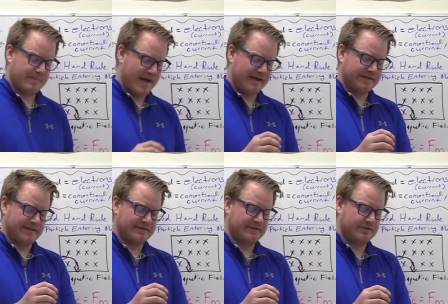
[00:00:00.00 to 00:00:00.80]
magnet
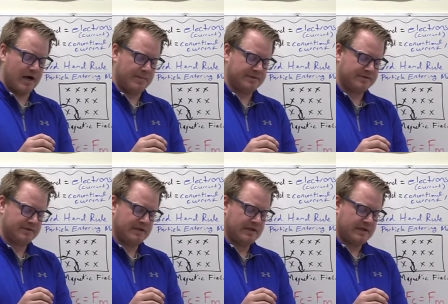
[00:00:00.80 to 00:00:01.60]
as it drops.
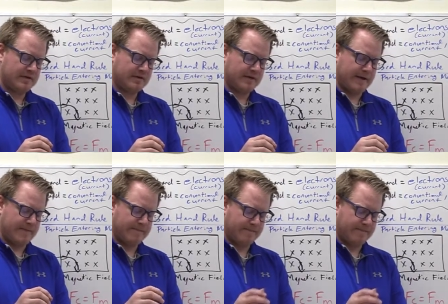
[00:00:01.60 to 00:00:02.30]
Okay?